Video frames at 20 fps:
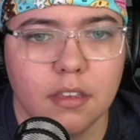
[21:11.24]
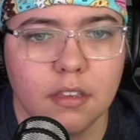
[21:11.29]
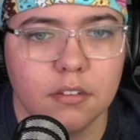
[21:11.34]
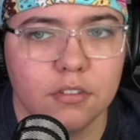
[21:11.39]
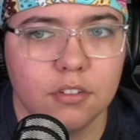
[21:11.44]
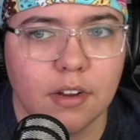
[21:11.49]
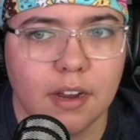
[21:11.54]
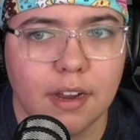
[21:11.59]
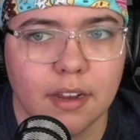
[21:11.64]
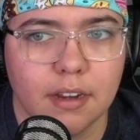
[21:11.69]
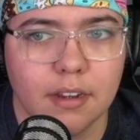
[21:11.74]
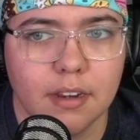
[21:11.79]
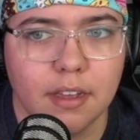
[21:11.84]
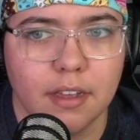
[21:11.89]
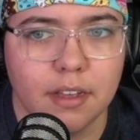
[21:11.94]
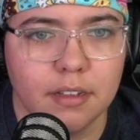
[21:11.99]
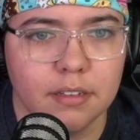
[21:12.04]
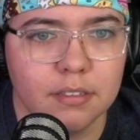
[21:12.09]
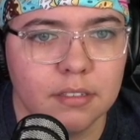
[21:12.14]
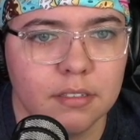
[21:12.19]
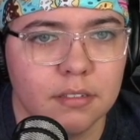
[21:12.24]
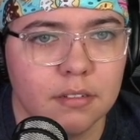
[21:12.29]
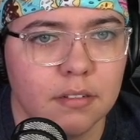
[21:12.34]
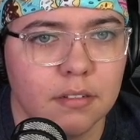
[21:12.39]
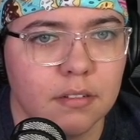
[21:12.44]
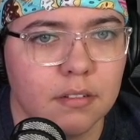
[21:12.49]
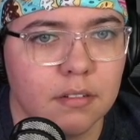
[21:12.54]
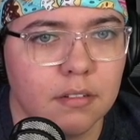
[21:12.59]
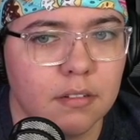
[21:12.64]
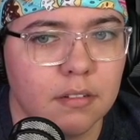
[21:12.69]
Dragon Dust.
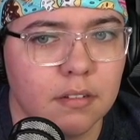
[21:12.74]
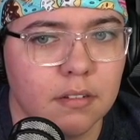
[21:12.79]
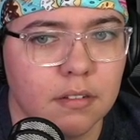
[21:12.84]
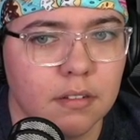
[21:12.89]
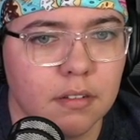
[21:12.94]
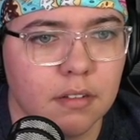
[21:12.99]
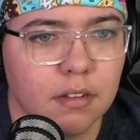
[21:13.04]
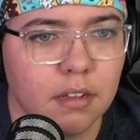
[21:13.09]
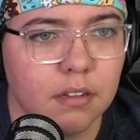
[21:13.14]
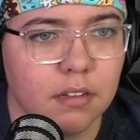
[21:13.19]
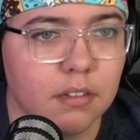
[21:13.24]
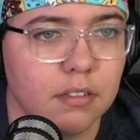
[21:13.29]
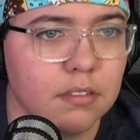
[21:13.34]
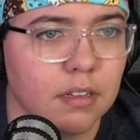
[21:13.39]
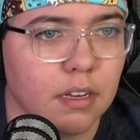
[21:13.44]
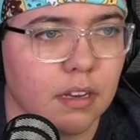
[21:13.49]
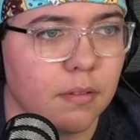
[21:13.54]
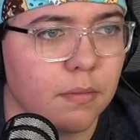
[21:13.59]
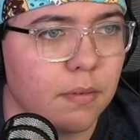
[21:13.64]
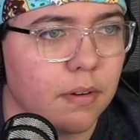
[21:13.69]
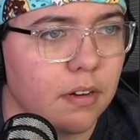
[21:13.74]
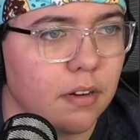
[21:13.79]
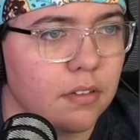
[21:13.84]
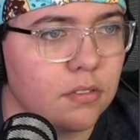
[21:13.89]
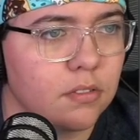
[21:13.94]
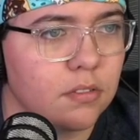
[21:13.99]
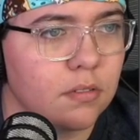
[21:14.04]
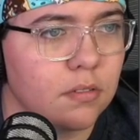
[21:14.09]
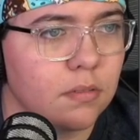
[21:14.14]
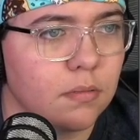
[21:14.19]
It looks like it
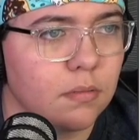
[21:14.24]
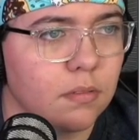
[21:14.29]
works.